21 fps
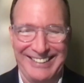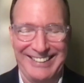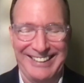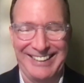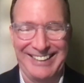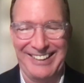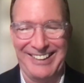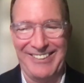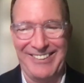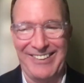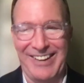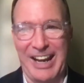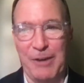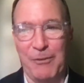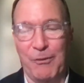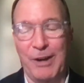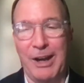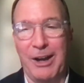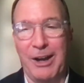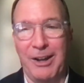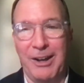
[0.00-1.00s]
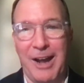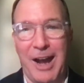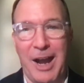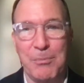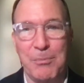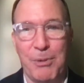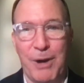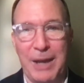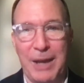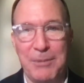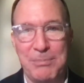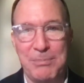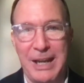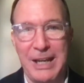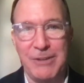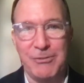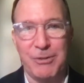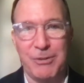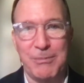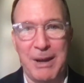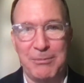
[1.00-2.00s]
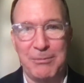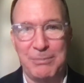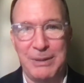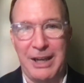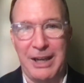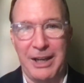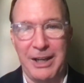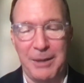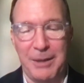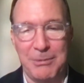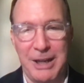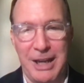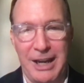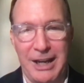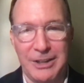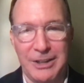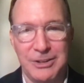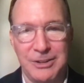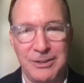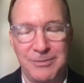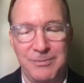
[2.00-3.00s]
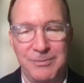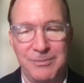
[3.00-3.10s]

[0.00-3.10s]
All right. Well, I'm Brad Payne from FPIW Action.